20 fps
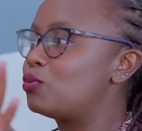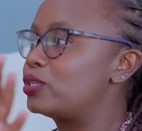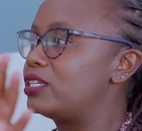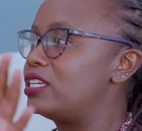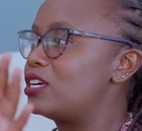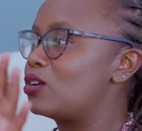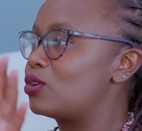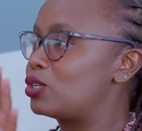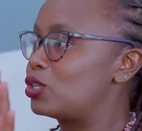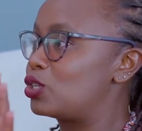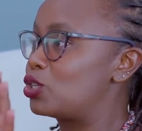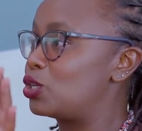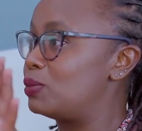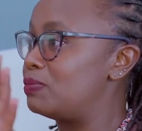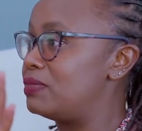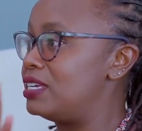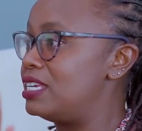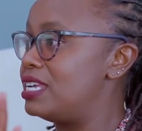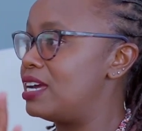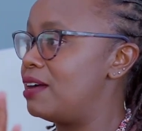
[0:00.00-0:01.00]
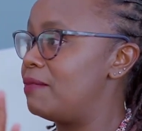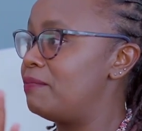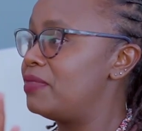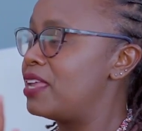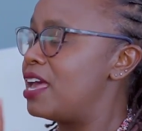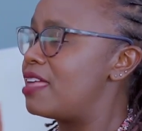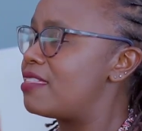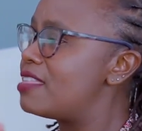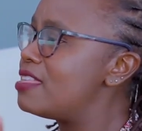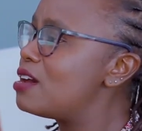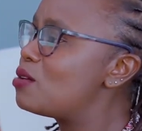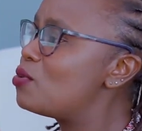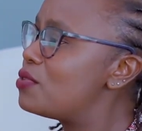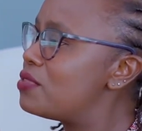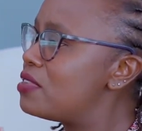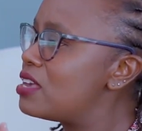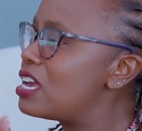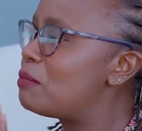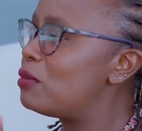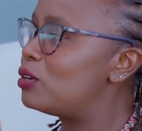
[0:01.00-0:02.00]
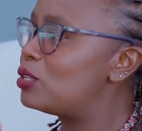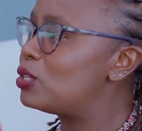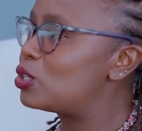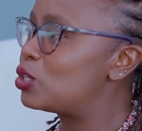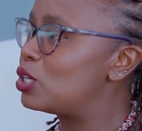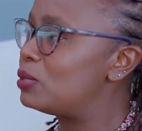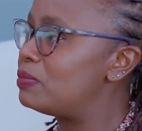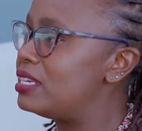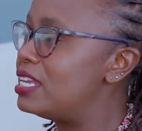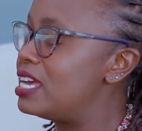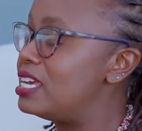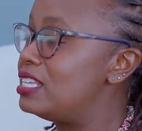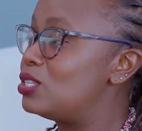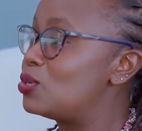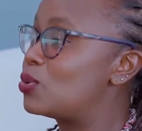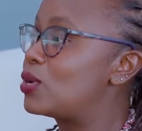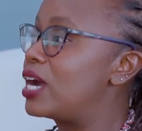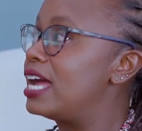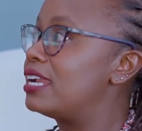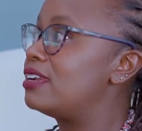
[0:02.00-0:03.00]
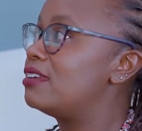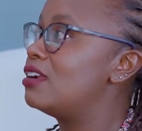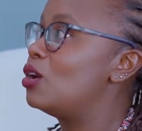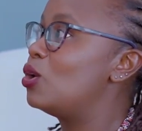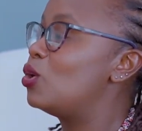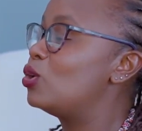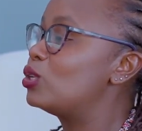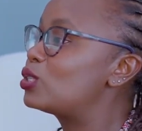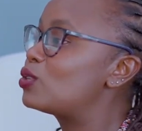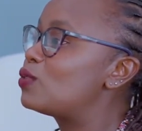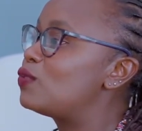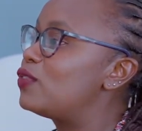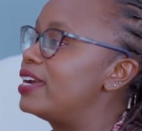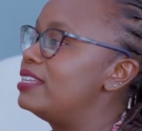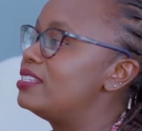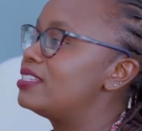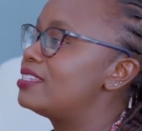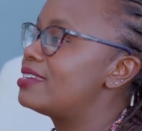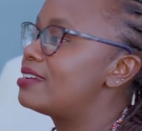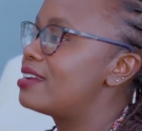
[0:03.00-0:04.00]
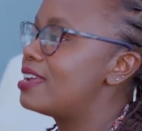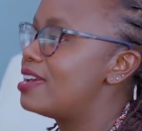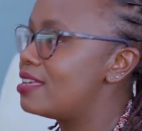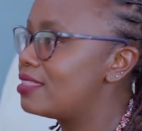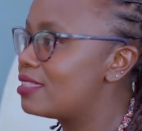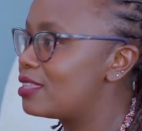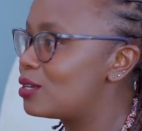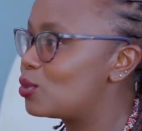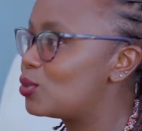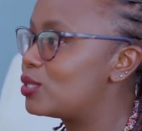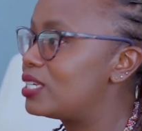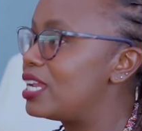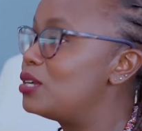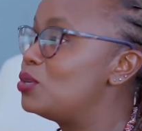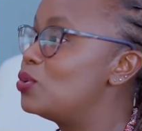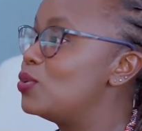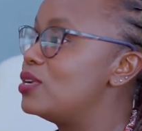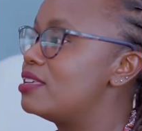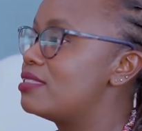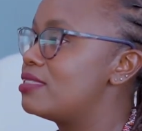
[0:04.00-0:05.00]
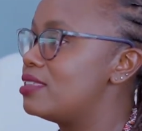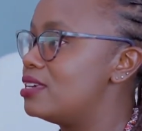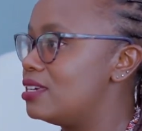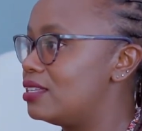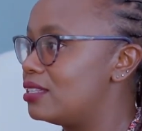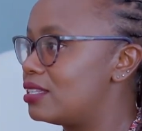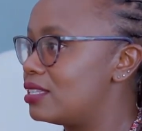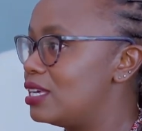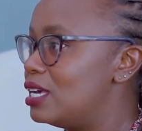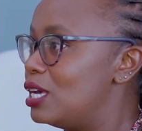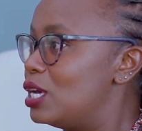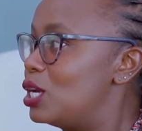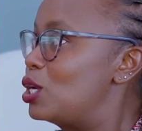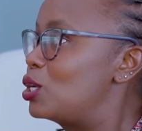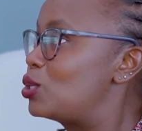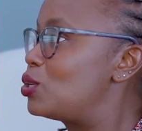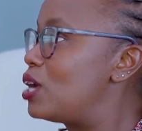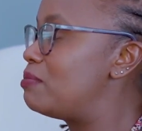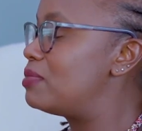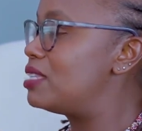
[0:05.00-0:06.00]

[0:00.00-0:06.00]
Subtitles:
posting on social media. The other good thing about social media is you can also find strength to start doing things. So